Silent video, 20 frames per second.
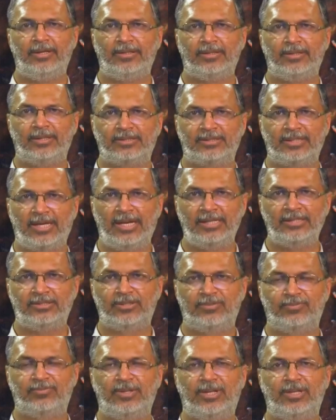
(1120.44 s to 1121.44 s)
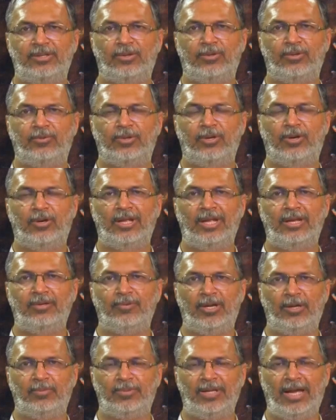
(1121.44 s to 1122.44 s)
the size of that overall
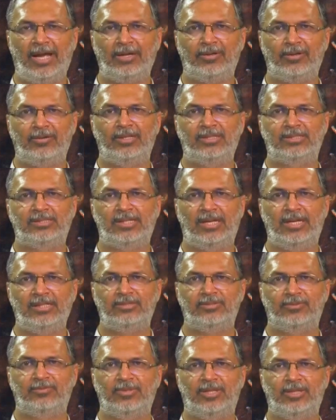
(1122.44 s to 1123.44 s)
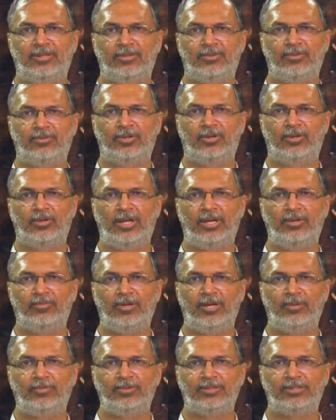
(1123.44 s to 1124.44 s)
envelope, the angular size of that overall
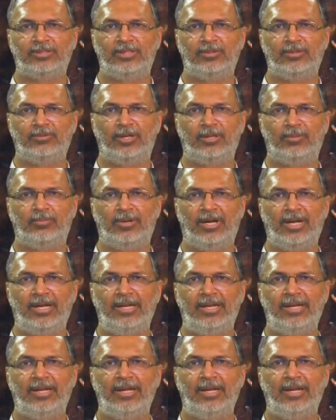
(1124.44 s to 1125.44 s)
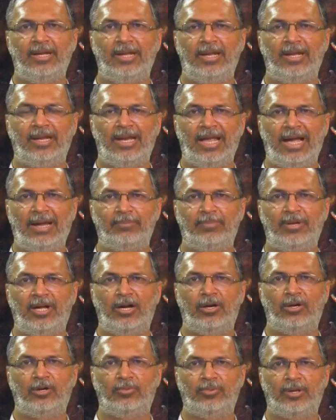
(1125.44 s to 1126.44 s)
envelope is given by lambda
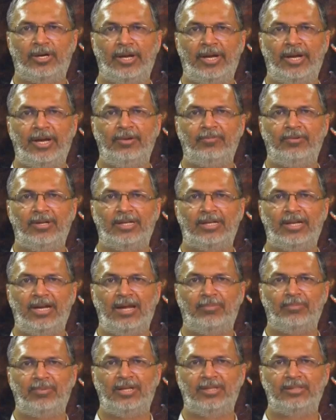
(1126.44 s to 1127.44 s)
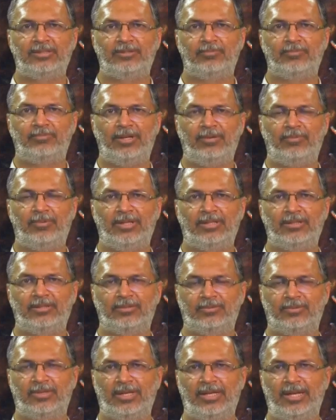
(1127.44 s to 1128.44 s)
over A, where lambda is the wavelength
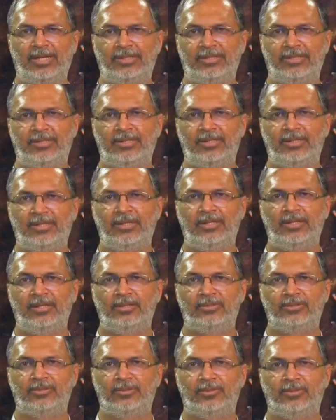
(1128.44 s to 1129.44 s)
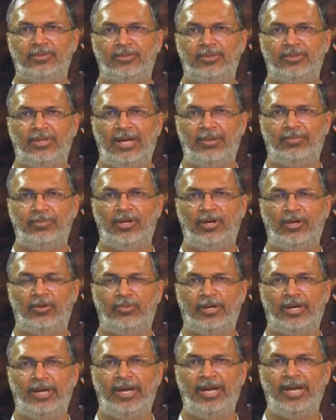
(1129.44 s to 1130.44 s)
of the light. So, lambda
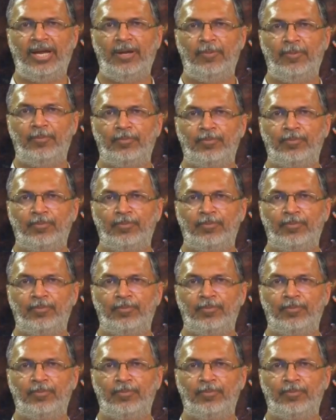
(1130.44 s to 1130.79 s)
over A.